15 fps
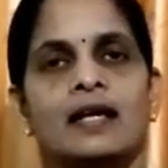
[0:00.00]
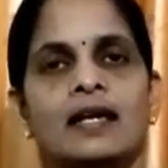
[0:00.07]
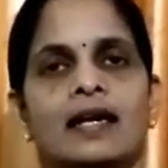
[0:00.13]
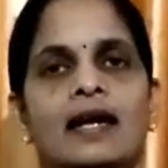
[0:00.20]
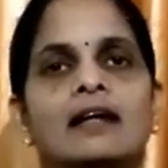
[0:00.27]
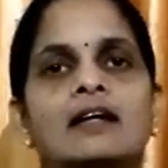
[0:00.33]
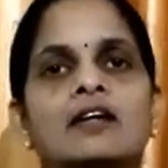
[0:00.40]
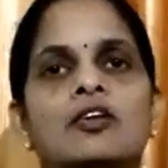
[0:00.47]

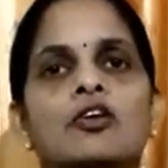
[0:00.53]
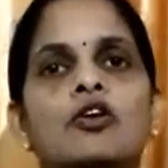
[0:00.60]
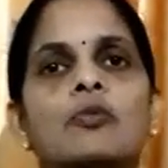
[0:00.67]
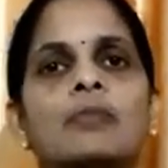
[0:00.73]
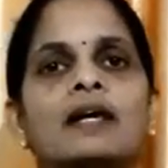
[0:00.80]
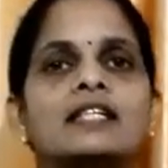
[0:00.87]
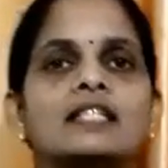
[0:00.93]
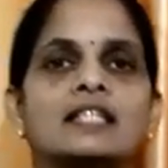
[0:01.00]

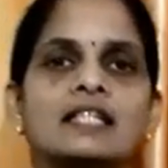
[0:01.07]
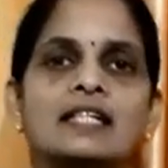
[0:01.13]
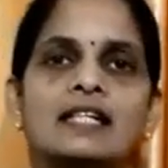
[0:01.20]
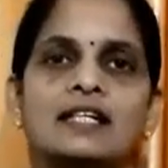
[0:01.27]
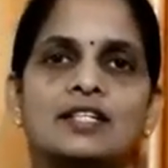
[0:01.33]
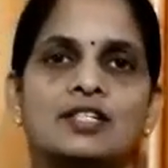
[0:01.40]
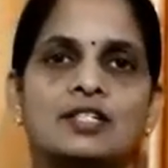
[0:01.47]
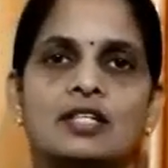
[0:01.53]
Agro-based
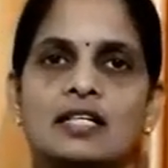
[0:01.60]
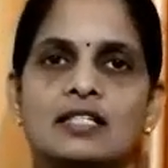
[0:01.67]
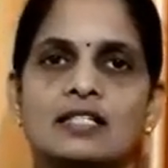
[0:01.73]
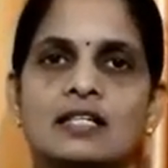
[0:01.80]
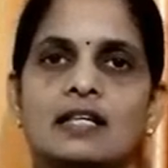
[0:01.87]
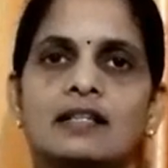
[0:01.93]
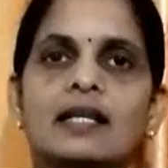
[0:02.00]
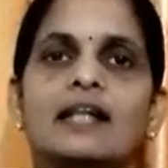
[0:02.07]
industries,
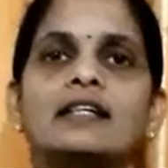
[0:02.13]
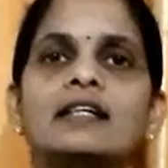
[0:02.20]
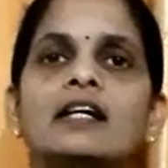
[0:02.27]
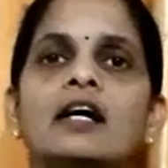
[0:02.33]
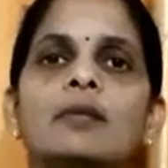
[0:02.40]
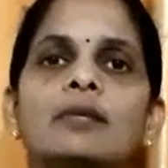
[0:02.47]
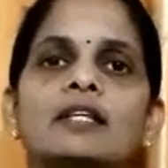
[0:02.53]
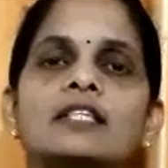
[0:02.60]
the
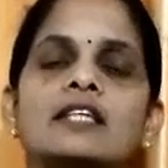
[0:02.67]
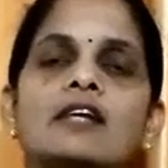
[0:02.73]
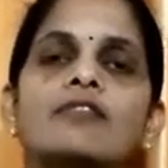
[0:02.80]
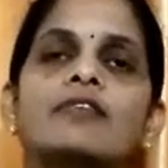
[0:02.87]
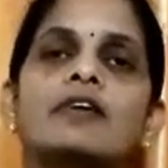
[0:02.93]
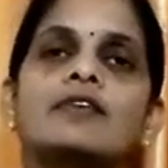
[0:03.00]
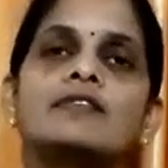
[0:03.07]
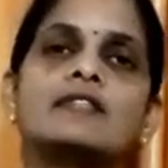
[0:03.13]
term
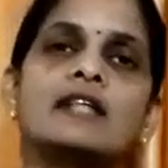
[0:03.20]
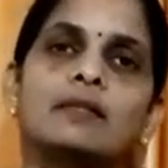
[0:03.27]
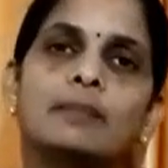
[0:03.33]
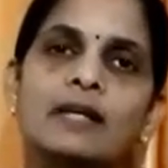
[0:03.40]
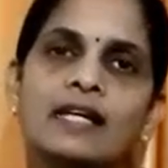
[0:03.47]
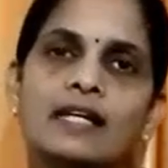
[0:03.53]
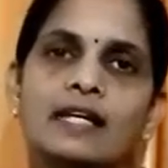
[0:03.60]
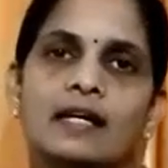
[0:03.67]
itself gives that
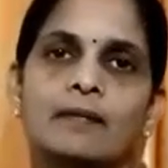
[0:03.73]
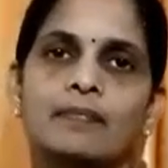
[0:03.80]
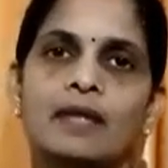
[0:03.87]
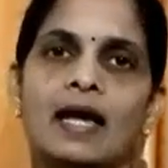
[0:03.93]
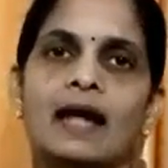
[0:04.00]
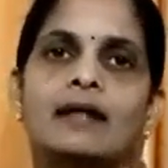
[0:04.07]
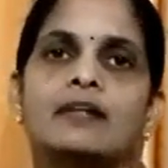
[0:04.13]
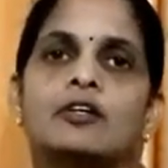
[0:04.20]
meaning.
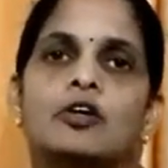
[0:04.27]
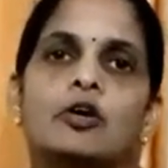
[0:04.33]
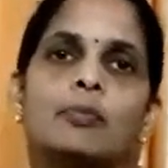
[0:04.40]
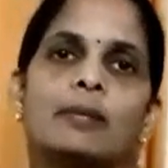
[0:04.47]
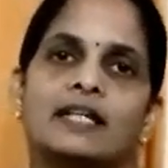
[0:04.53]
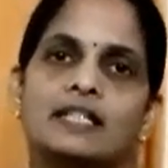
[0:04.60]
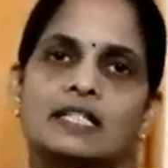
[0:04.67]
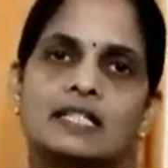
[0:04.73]

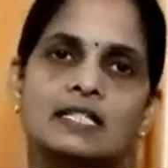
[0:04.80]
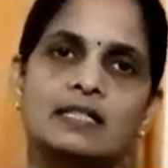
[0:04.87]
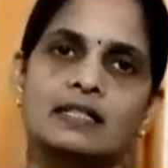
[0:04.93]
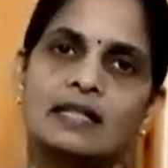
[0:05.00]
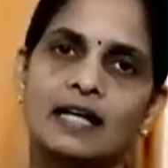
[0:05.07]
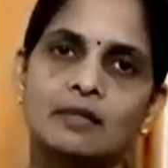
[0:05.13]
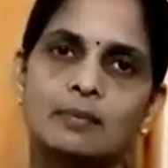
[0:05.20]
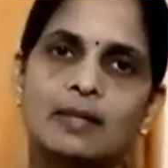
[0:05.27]
Agro-based,
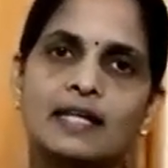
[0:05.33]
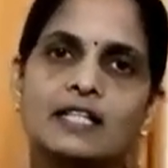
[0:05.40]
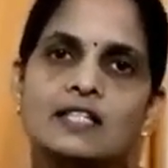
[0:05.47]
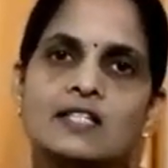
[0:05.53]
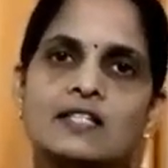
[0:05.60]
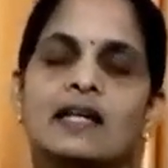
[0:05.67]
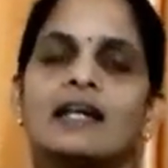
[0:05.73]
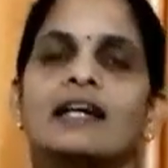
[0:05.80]
that
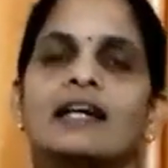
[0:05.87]
means